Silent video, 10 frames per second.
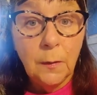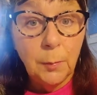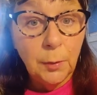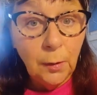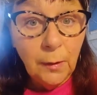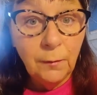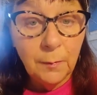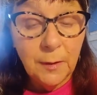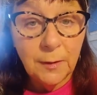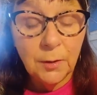the
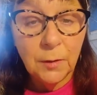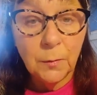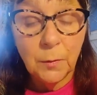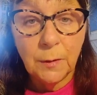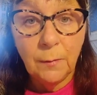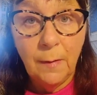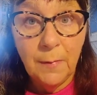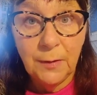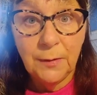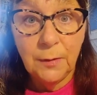private messages or
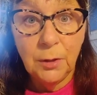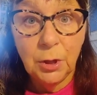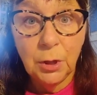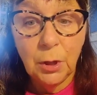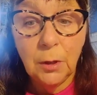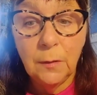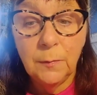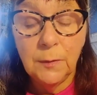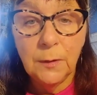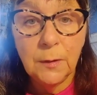direct message
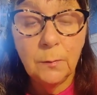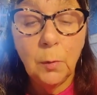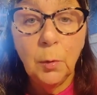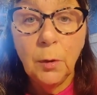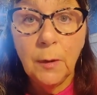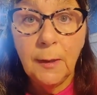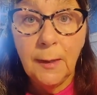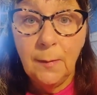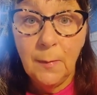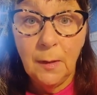system, or you
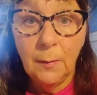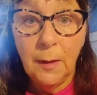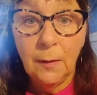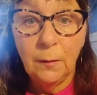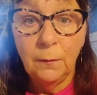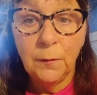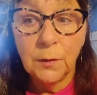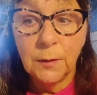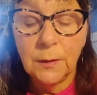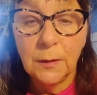can email me, and I've
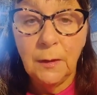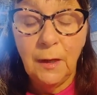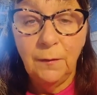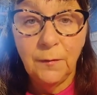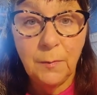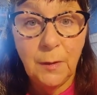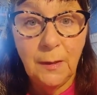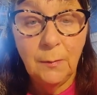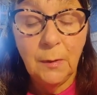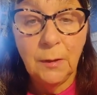just left my
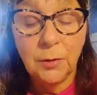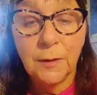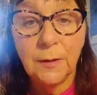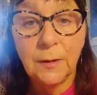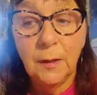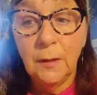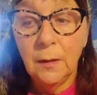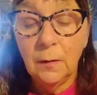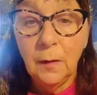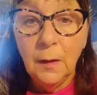email address
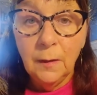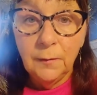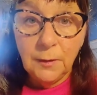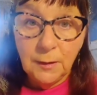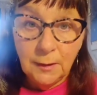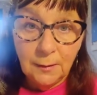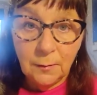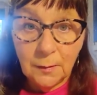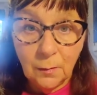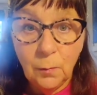in the
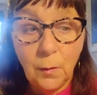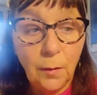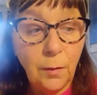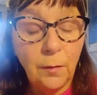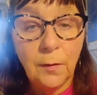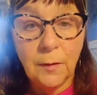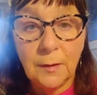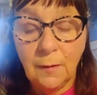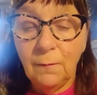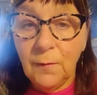details with
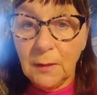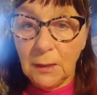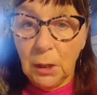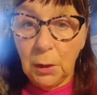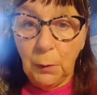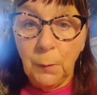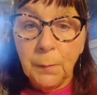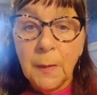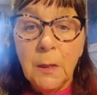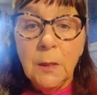this video.
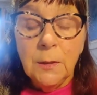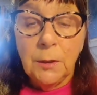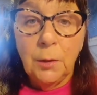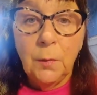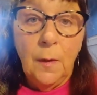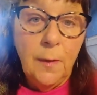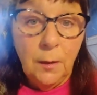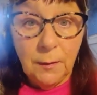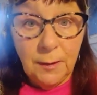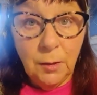So, and
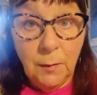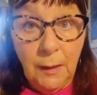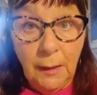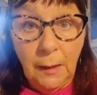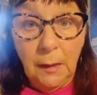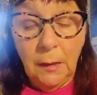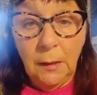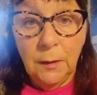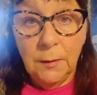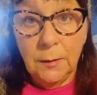then I'll send you a link,
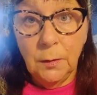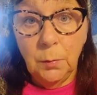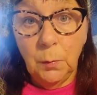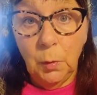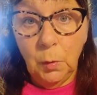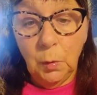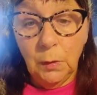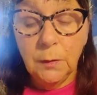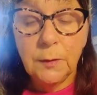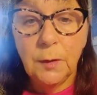and it's a Zoom call.
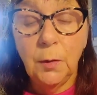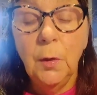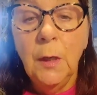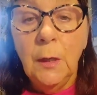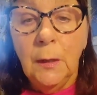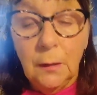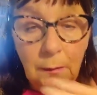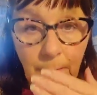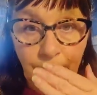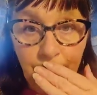So,
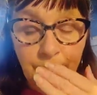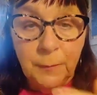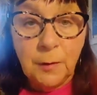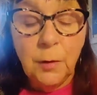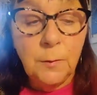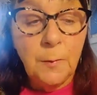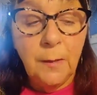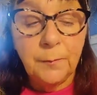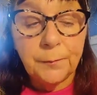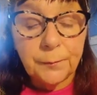excuse
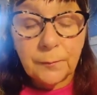me.